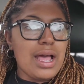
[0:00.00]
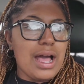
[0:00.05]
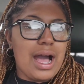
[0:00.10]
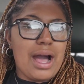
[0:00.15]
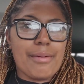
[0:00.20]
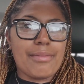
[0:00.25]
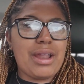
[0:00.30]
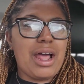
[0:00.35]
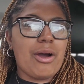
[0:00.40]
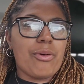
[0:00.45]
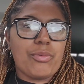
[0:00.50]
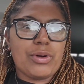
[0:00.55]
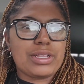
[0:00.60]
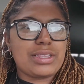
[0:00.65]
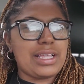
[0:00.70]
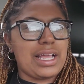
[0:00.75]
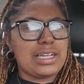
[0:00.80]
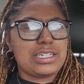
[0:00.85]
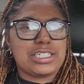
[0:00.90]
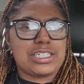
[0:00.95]
I'm not with
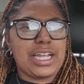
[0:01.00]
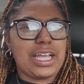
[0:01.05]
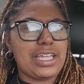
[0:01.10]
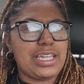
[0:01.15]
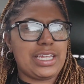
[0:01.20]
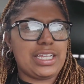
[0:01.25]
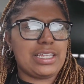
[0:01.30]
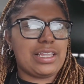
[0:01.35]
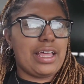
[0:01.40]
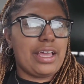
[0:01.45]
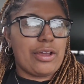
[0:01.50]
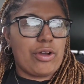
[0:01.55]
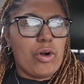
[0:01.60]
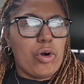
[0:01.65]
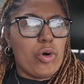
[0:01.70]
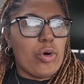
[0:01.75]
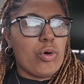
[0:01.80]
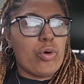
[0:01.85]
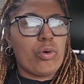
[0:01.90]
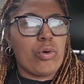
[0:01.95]
that shady. Like
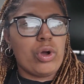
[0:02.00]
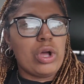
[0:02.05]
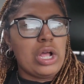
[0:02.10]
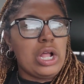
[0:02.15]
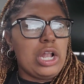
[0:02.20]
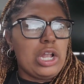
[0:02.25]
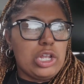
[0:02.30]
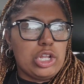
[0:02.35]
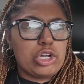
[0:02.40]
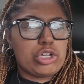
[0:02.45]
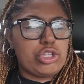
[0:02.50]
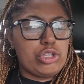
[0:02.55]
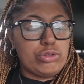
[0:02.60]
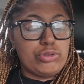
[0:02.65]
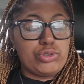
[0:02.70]
oh, look, you